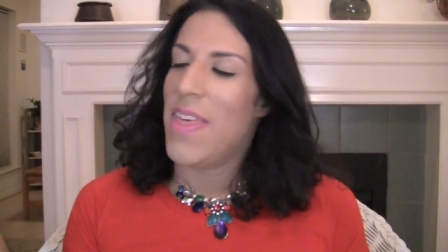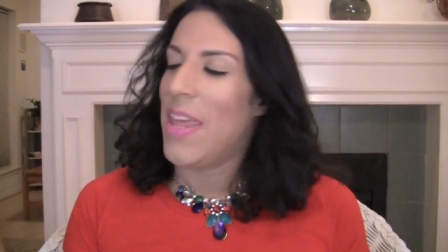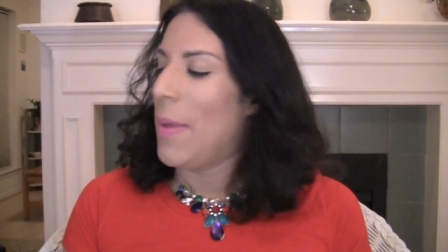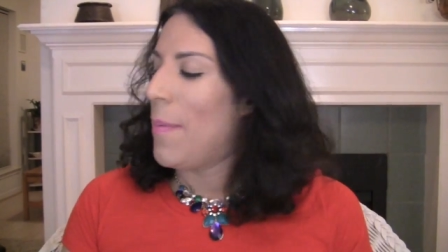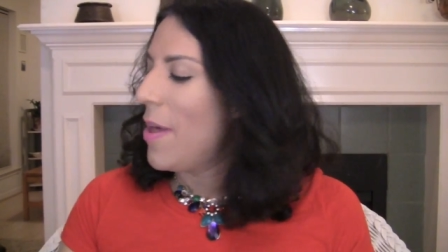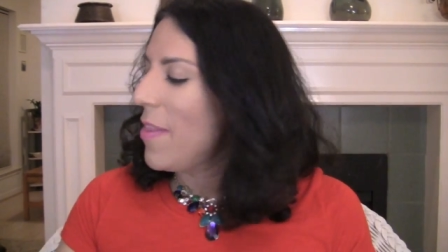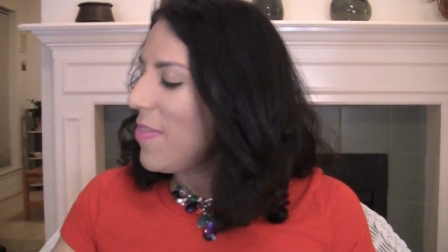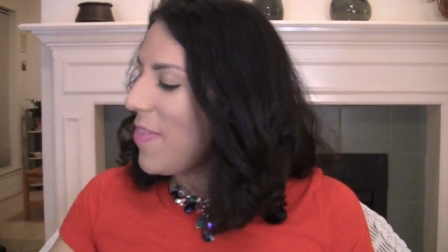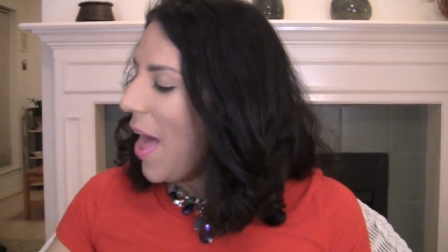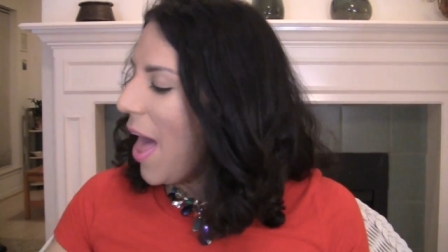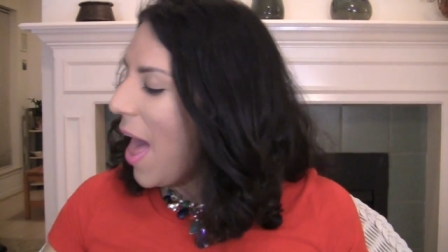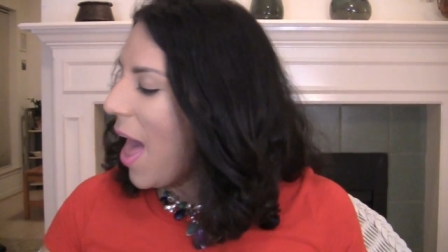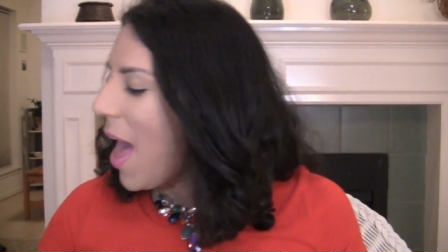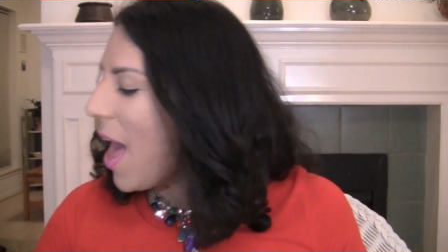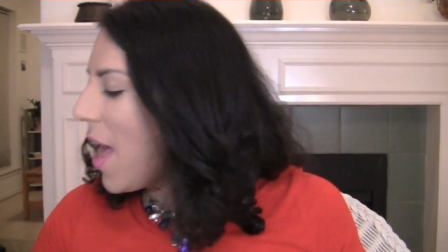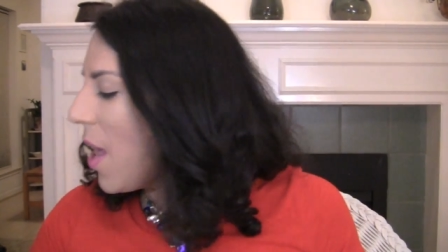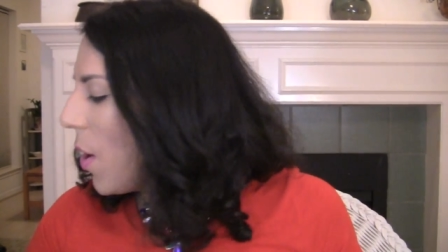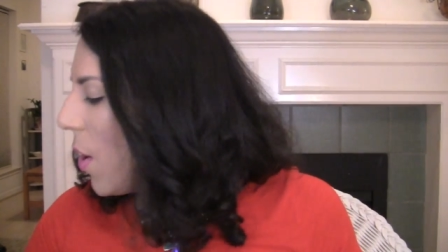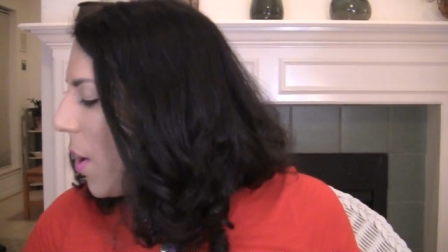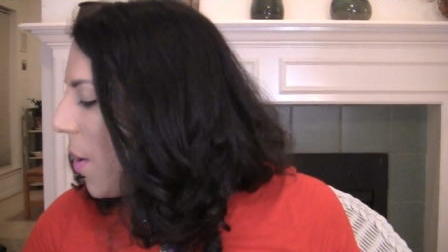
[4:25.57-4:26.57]
think about
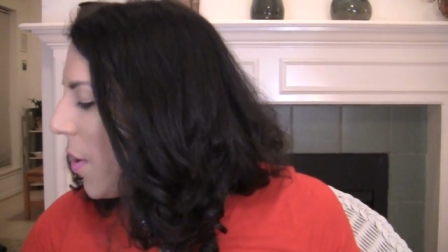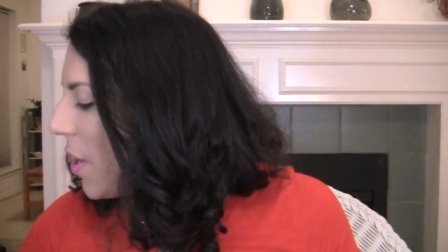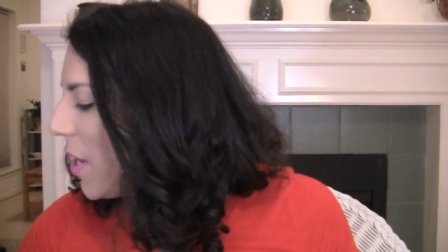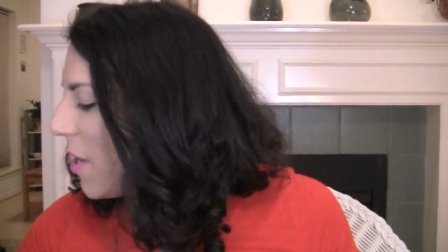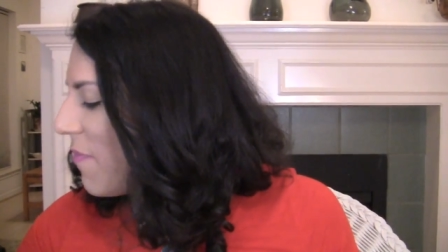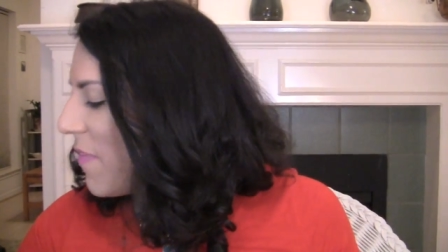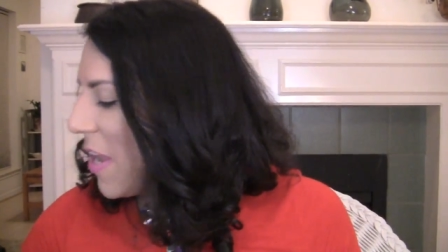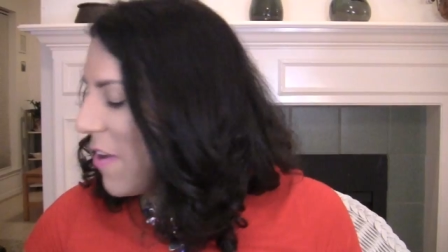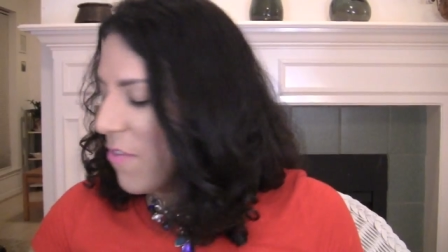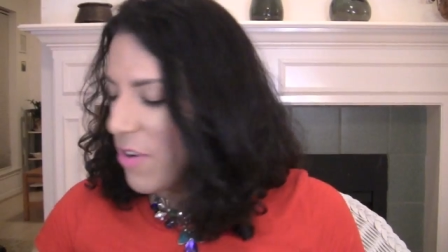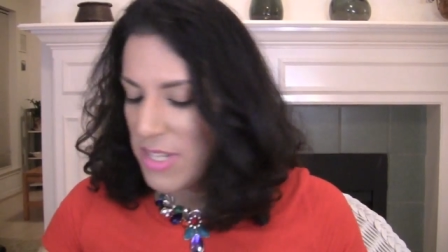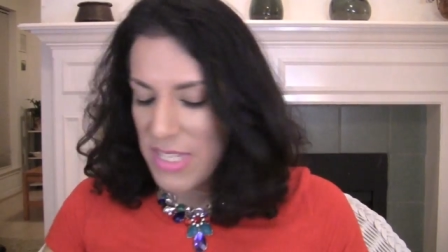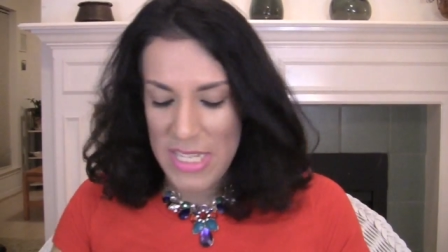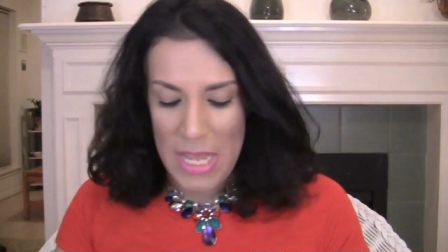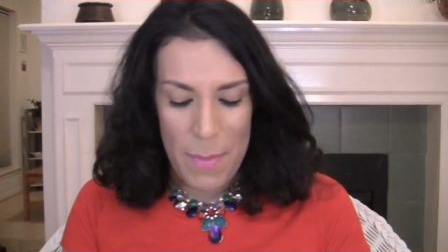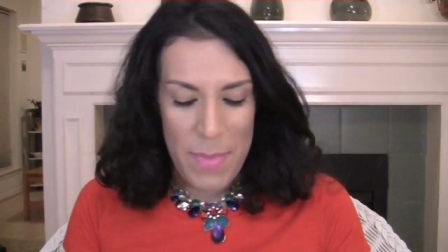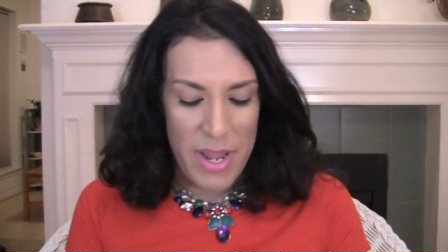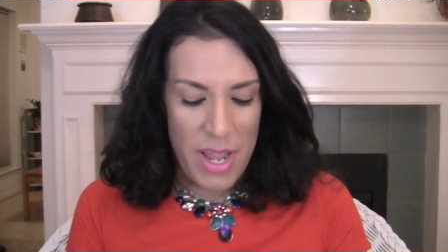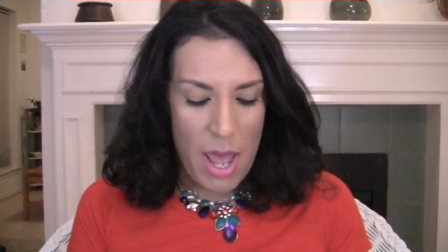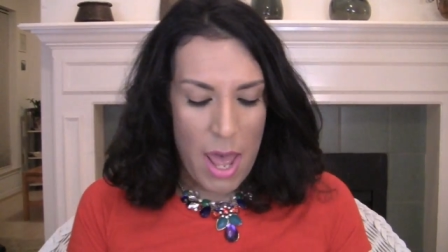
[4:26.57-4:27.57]
that. And a favorite's
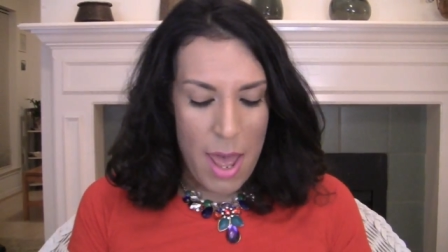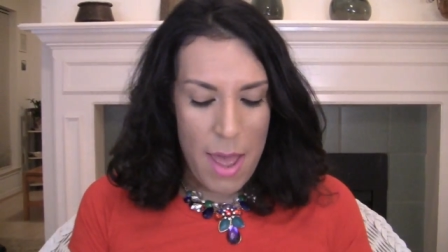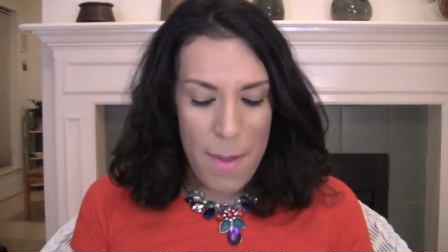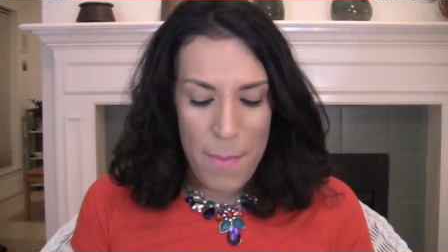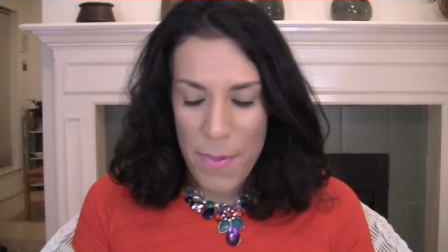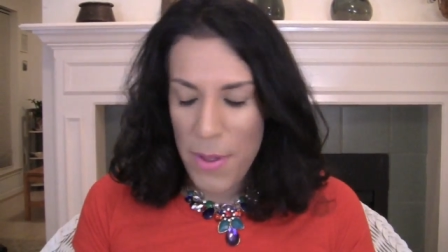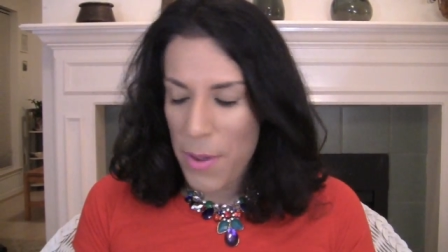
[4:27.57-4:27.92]
coming up.